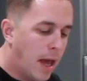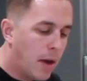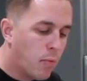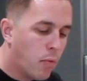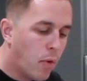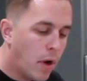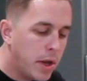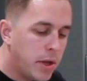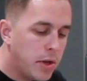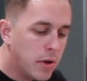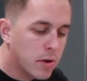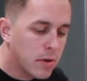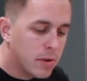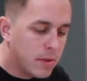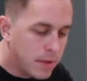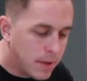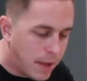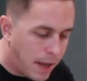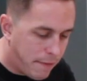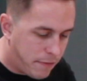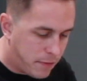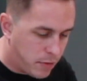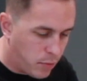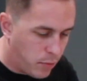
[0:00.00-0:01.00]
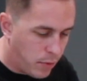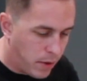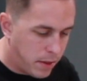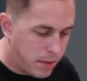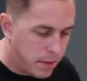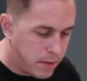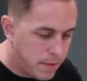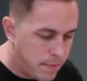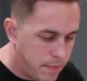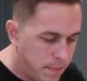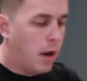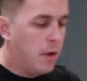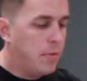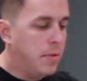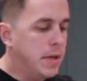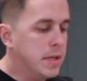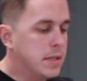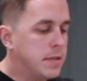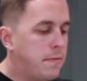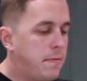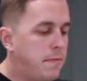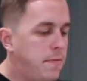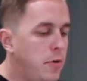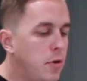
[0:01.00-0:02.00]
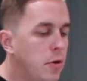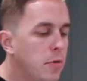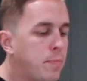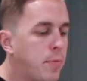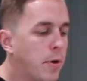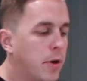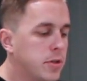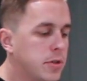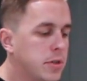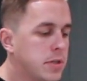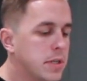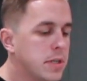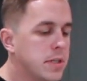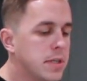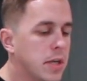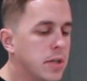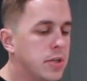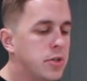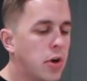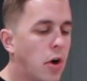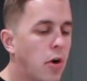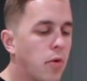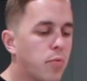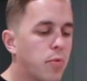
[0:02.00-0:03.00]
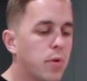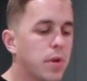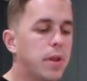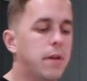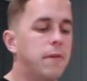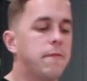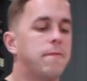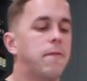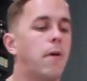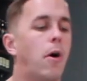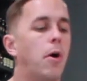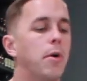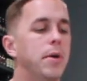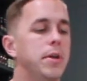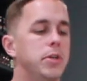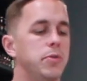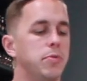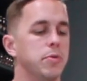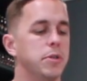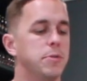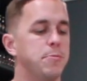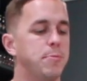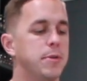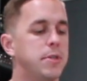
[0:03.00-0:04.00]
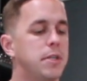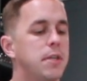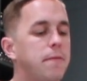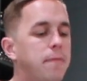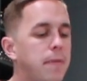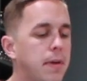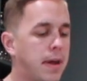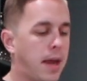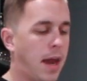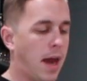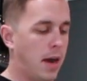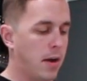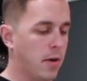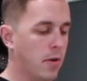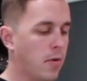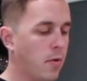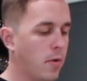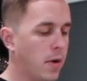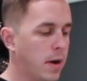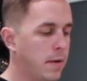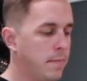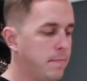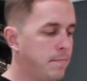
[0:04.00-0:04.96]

And what you're left with are these few purchases that don't really fall into a specific category.